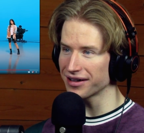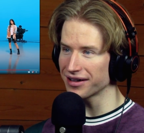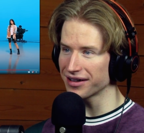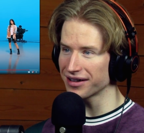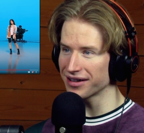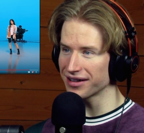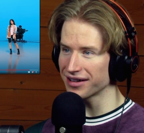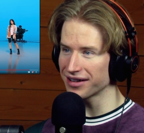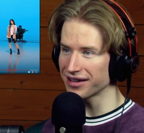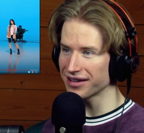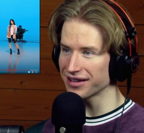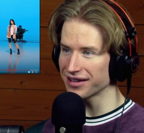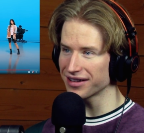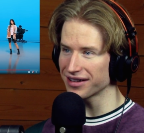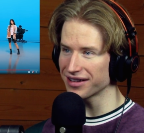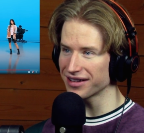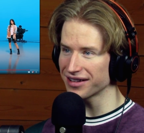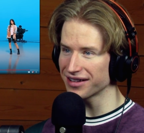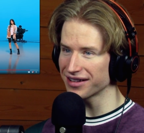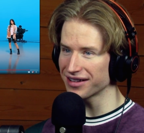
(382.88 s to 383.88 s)

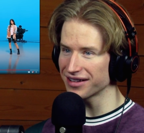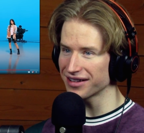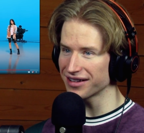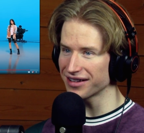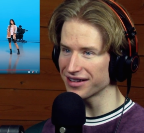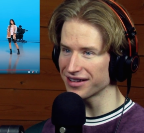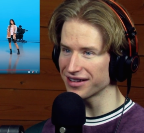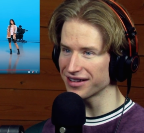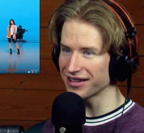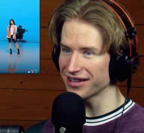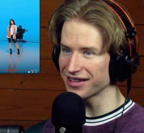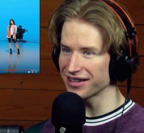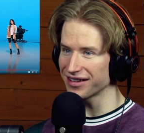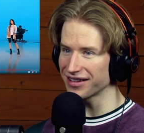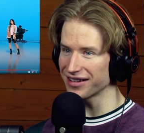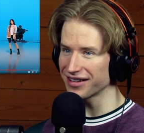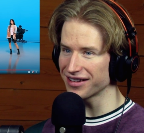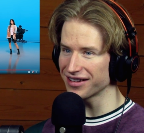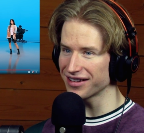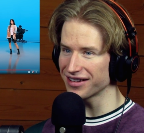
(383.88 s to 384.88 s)

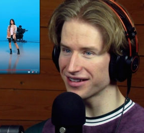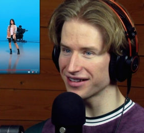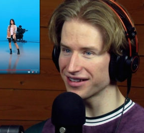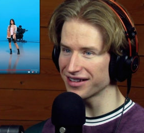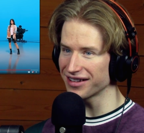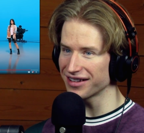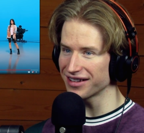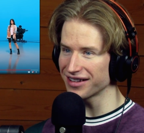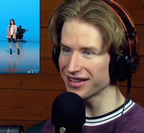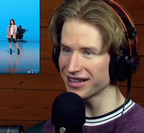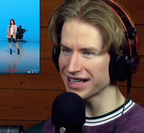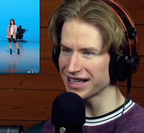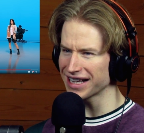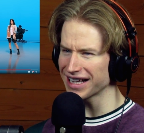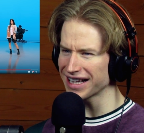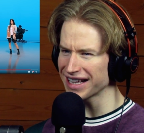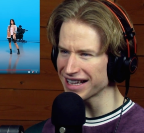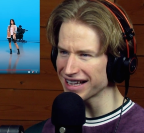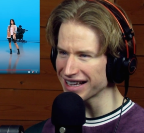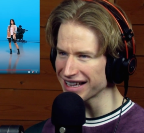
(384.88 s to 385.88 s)

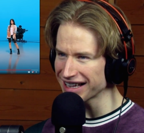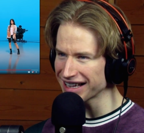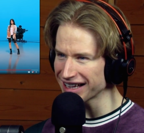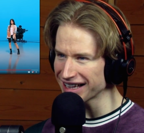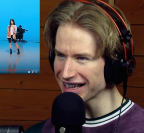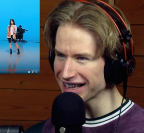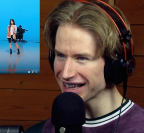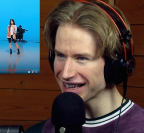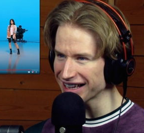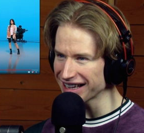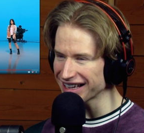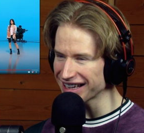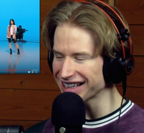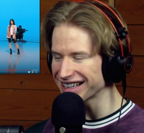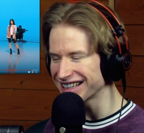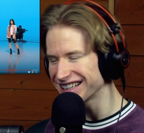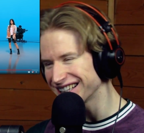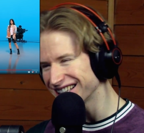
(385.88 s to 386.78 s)
(no one is talking)